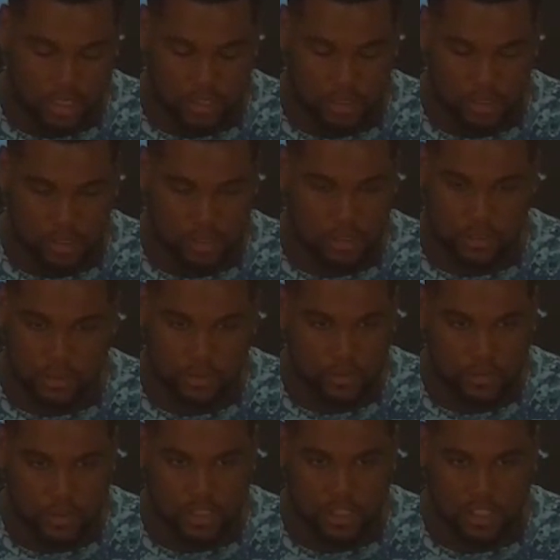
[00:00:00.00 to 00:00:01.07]
and
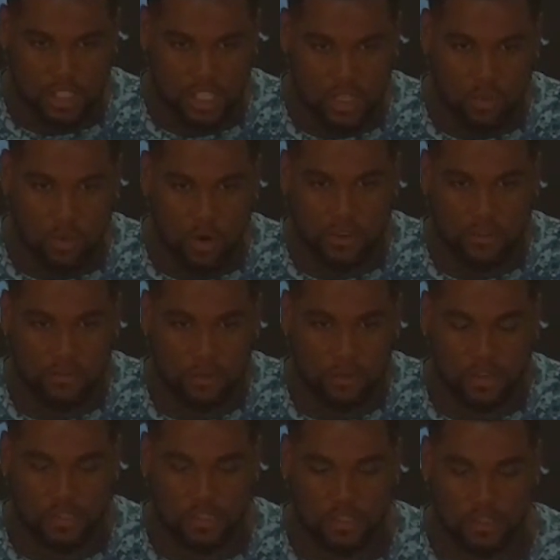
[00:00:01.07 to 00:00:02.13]
just keep working
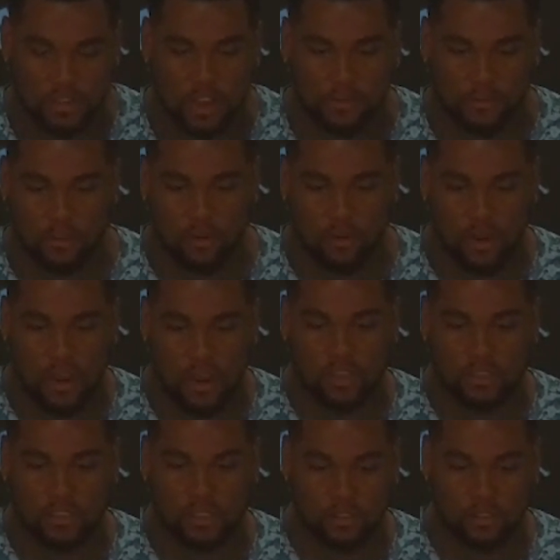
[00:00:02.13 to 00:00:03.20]
for it. You know, after a while,
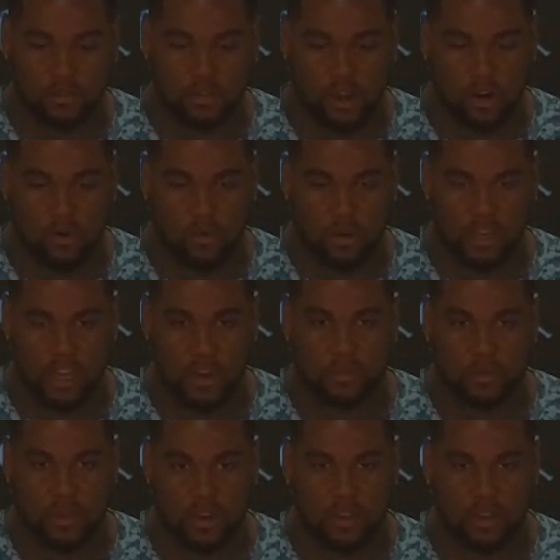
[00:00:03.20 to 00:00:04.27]
you know, the hard work kind
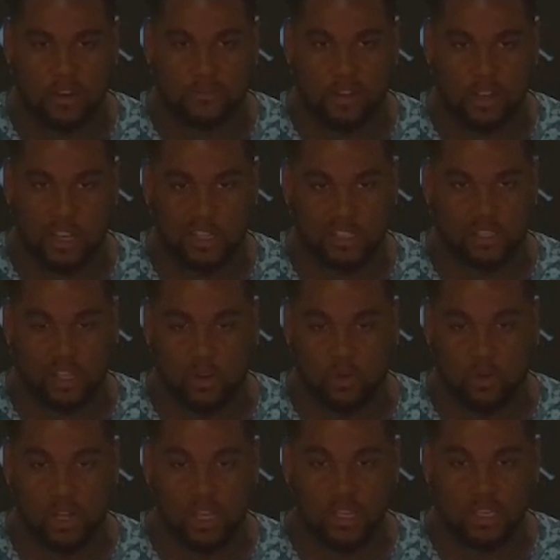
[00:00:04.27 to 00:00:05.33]
of paid off. I lost a lot of
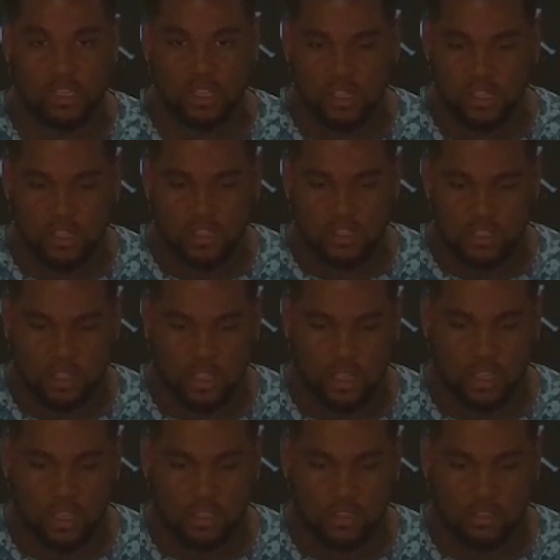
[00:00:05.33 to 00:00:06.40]
weight,
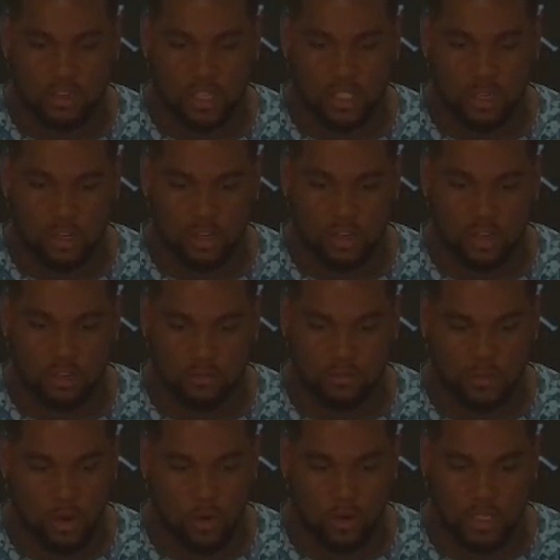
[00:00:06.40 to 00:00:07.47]
and, you know, I started
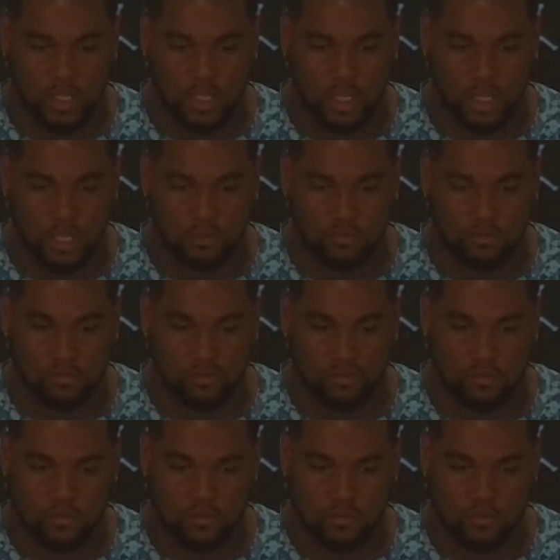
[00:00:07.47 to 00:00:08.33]
going to